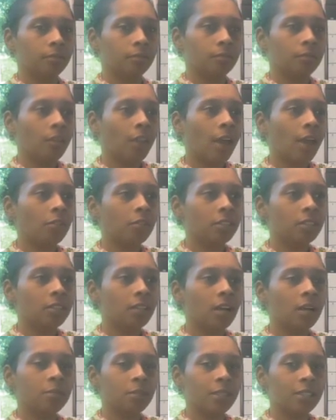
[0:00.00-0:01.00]
Now it's
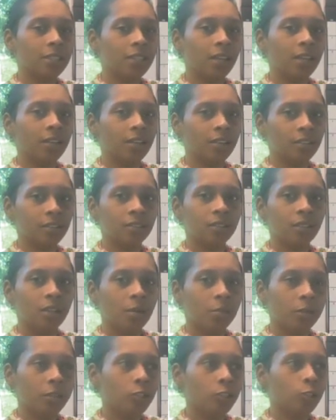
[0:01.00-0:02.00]
time to take.
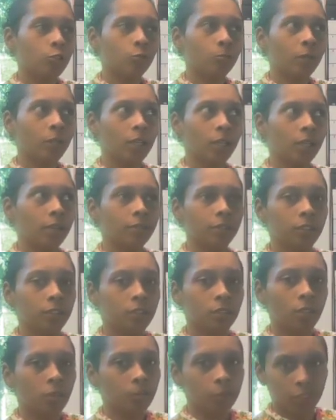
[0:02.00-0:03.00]
Because you've been giving
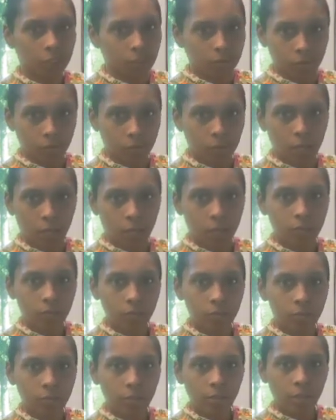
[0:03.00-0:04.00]
so much of your life.
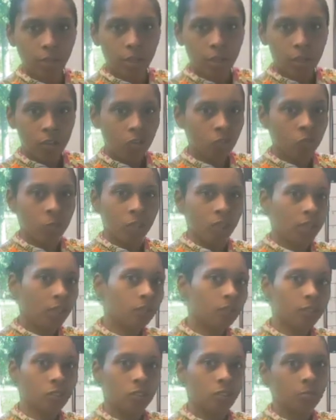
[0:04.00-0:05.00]
You've been
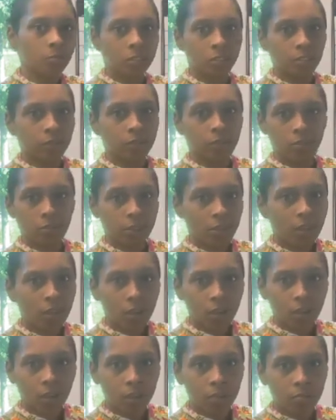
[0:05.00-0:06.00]
giving so much of your
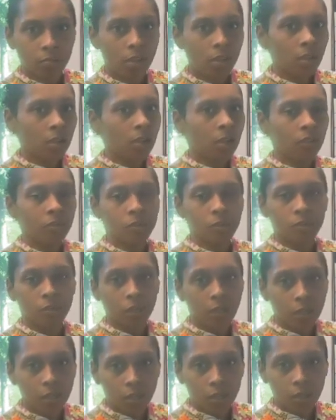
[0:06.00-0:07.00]
time, of your
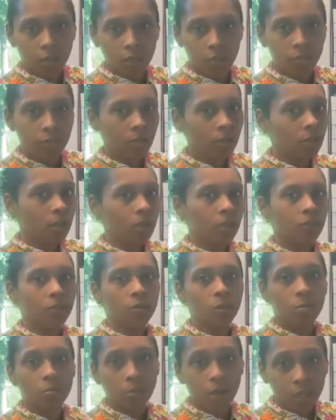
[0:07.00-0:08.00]
love, of
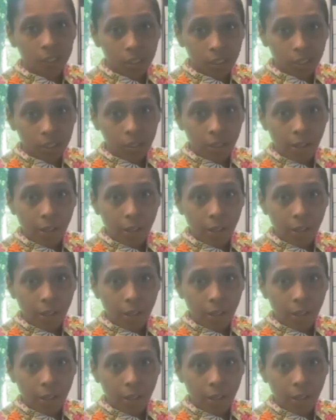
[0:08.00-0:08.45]
your money.